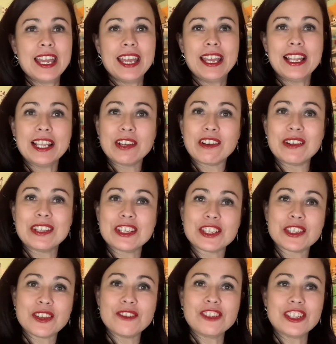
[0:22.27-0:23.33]
Hello, this
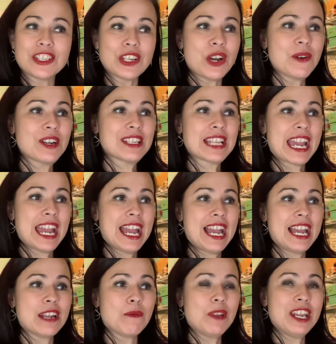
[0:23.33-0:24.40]
is OG Star Wars,
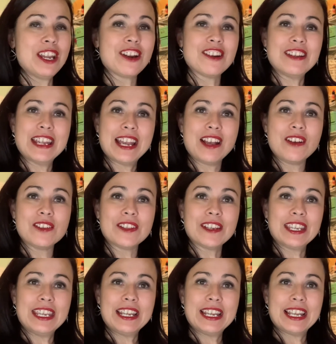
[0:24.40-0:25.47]
and we are now
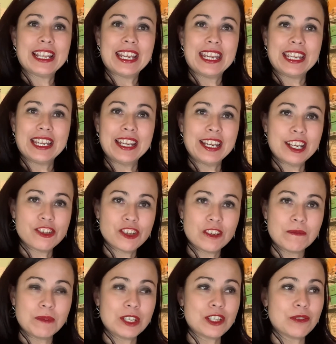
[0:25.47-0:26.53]
looking at a
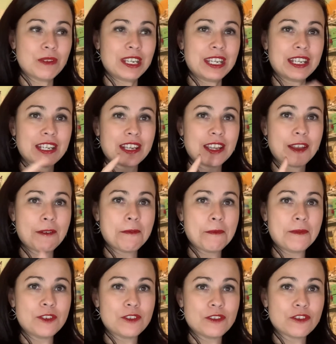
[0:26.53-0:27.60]
connection between
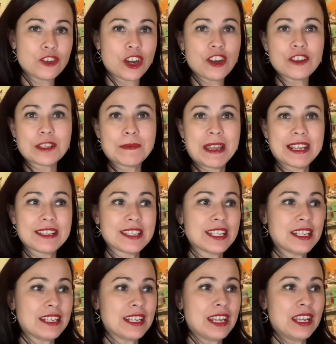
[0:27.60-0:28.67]
Charles
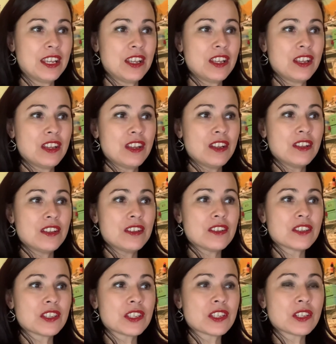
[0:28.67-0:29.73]
Manson,
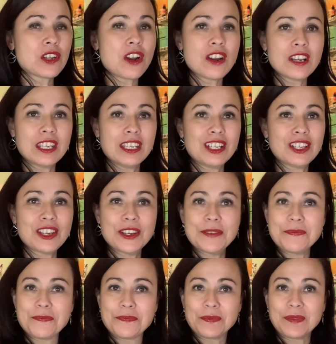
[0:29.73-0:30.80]
Starkiller,
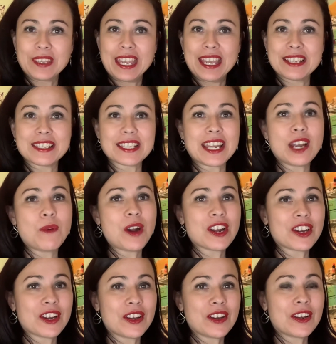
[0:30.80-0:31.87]
and
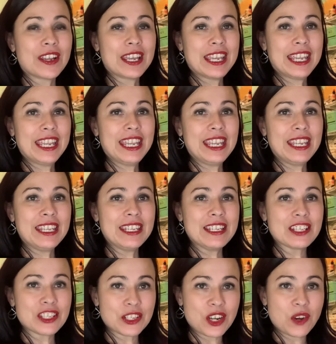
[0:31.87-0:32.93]
Skywalker in
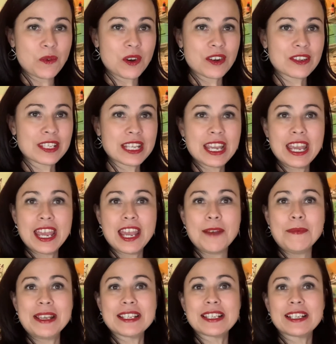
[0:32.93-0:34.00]
Star Wars. And
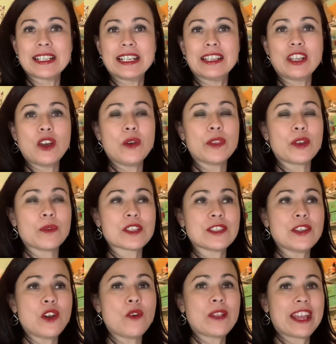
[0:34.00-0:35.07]
basically, though there was
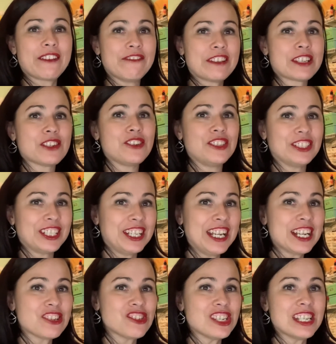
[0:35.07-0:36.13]
no physical
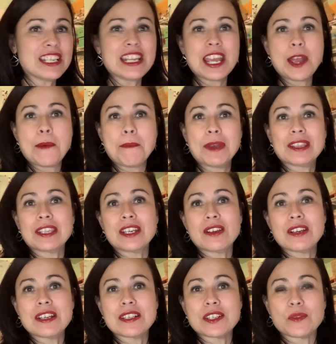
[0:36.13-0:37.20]
connection, but
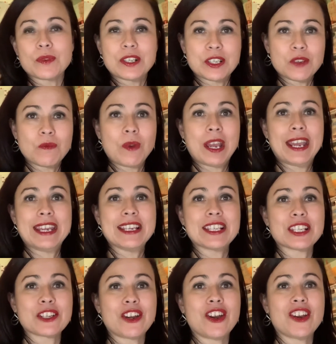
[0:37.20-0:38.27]
there is a reason why
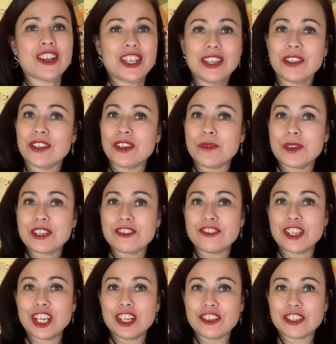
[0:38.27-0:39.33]
Starkiller was
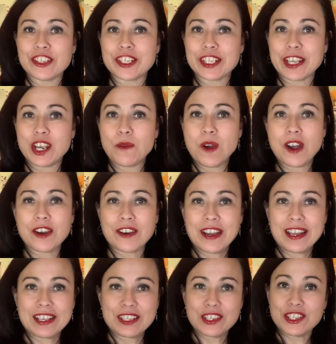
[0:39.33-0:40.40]
changed to Skywalker
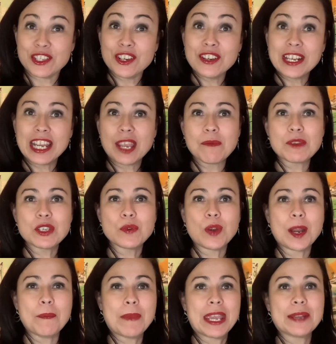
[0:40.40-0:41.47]
as a surname to
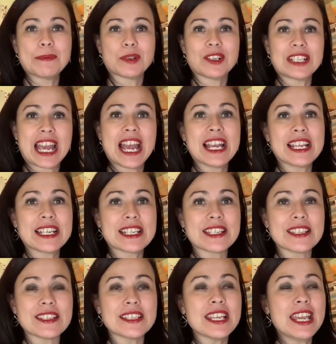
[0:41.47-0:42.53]
our main
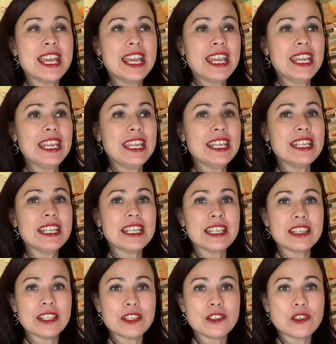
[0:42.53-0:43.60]
protagonists in
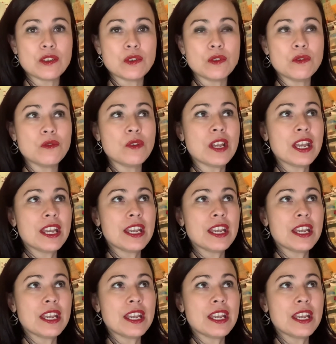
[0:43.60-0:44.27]
the two